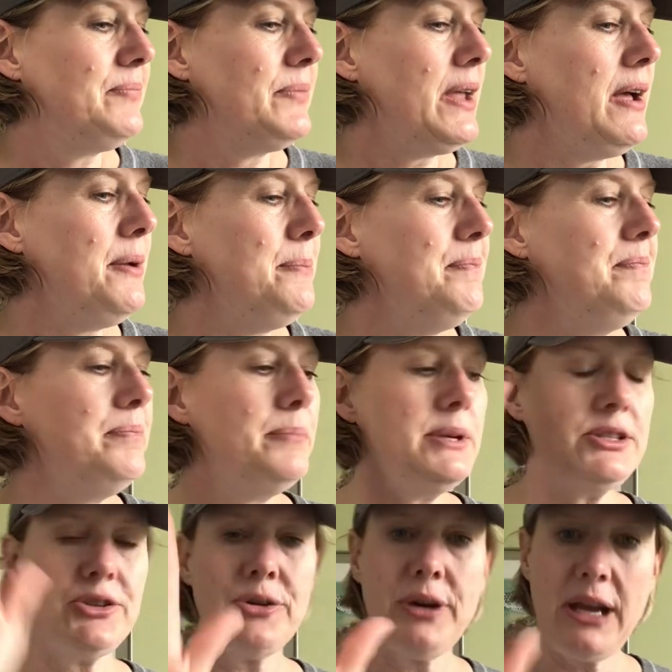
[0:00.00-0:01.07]

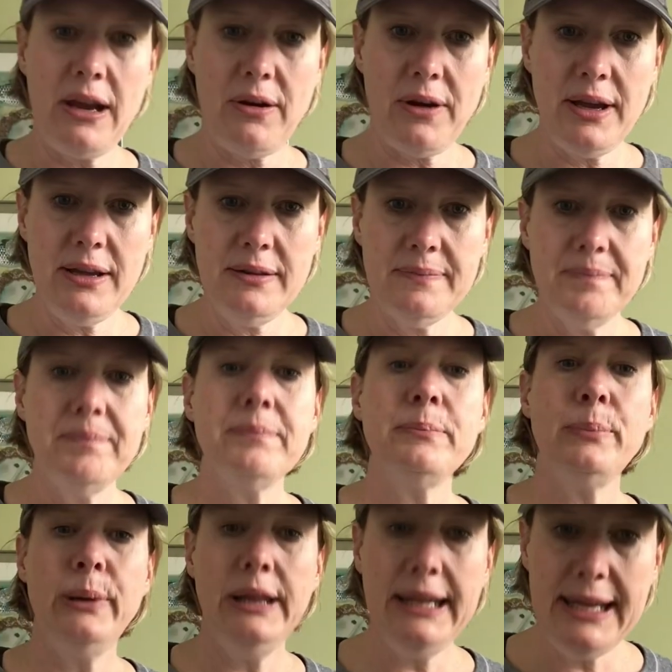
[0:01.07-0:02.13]
Mr. Carrot,
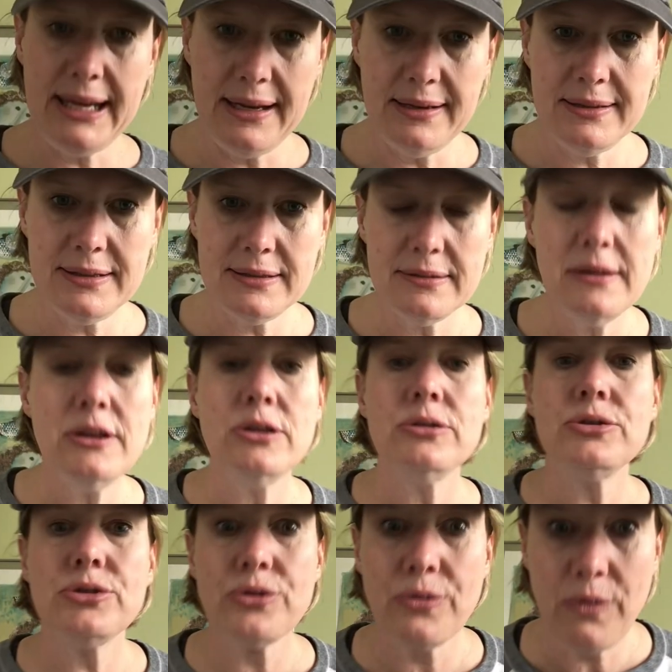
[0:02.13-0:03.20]
please
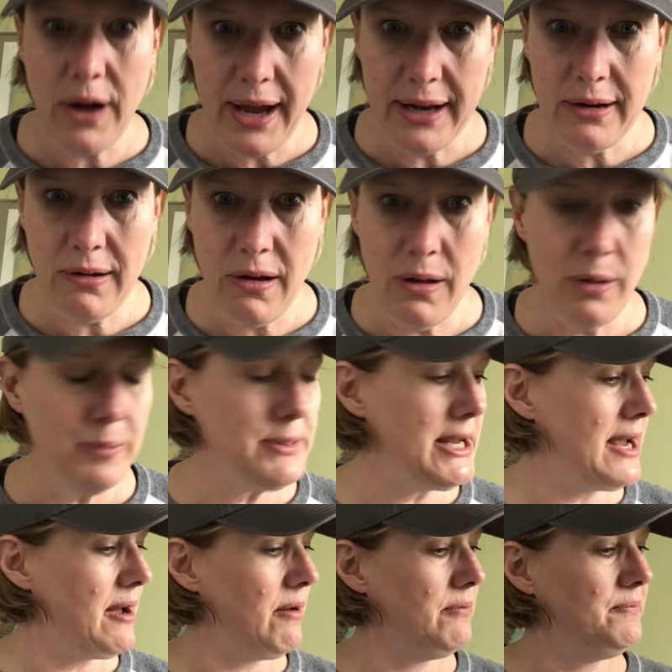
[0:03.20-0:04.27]
try to calm
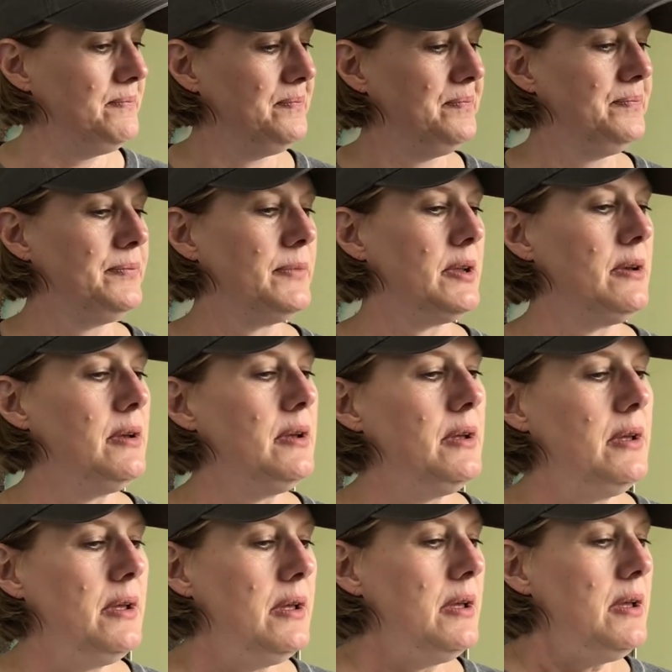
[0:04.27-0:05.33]
down,
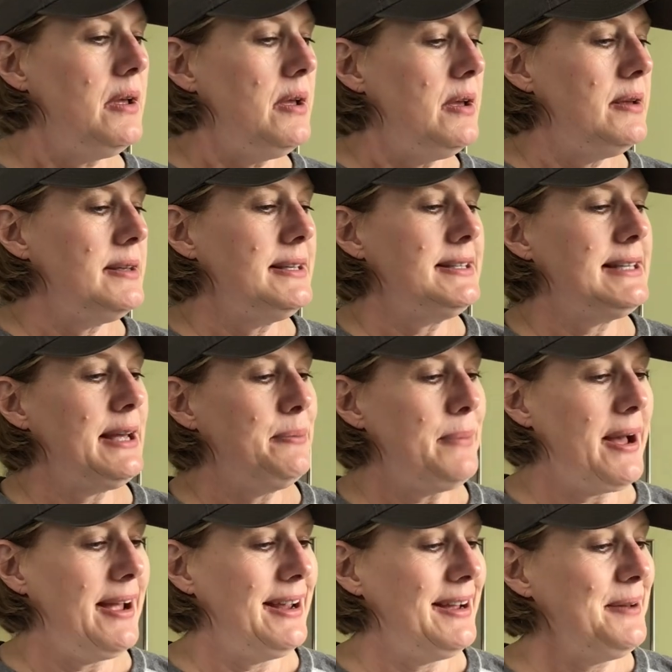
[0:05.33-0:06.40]
said
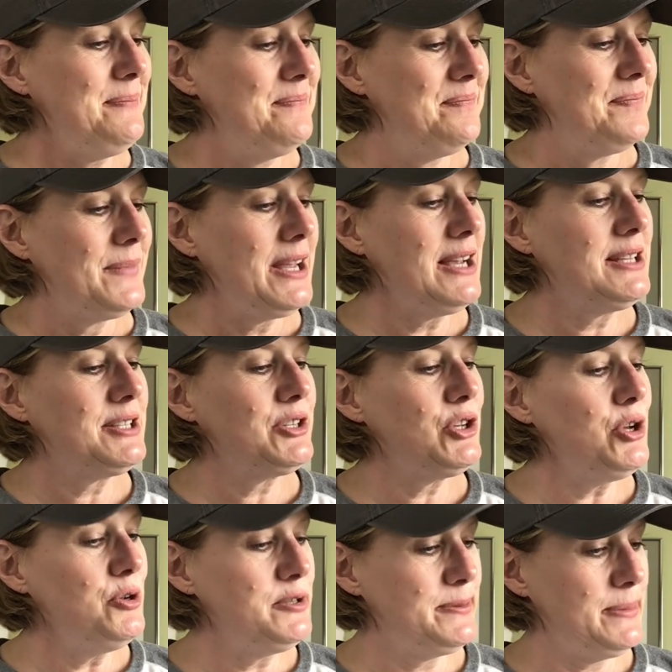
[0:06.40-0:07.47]
Maya.
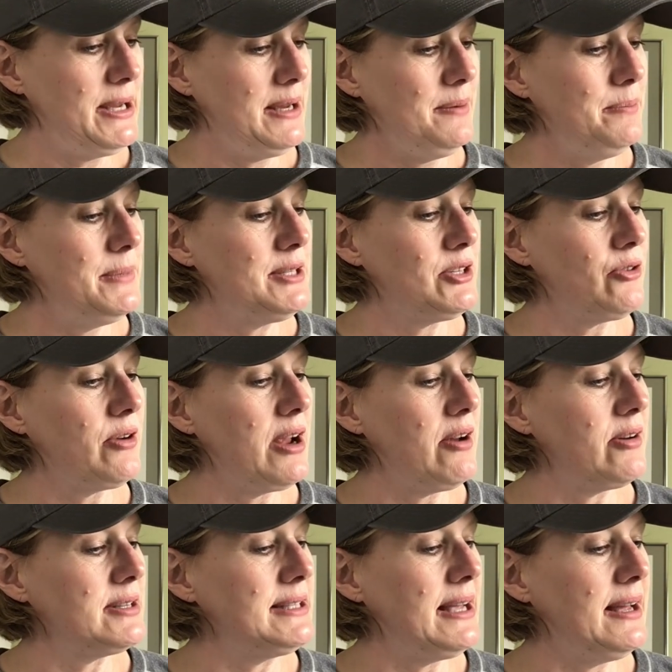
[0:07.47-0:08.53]
Excuse me, Mr.
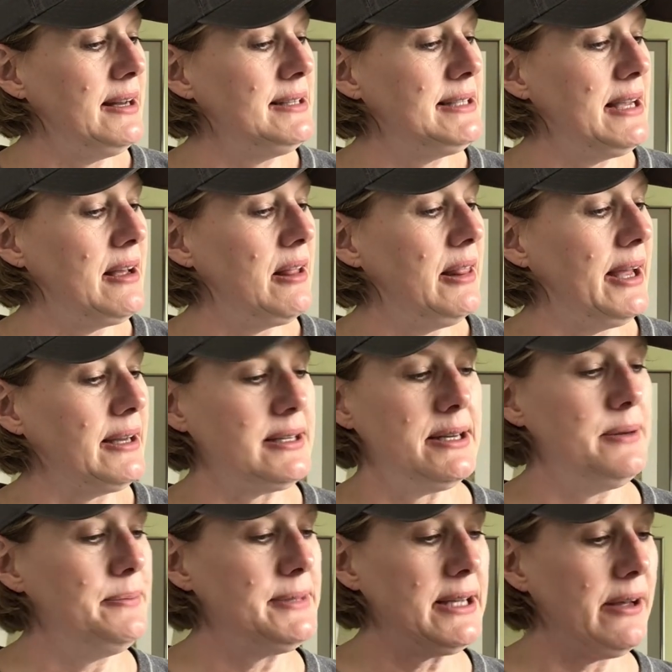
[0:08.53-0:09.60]
Carrot said as he collected
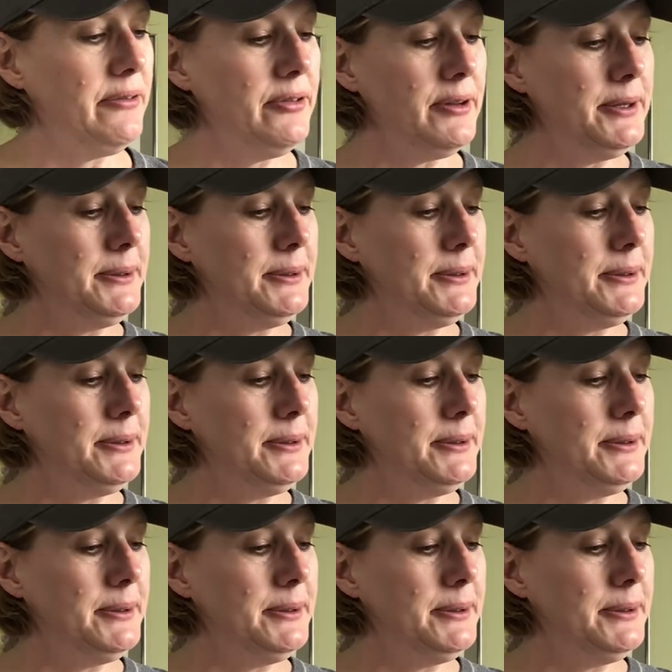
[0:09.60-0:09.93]
himself.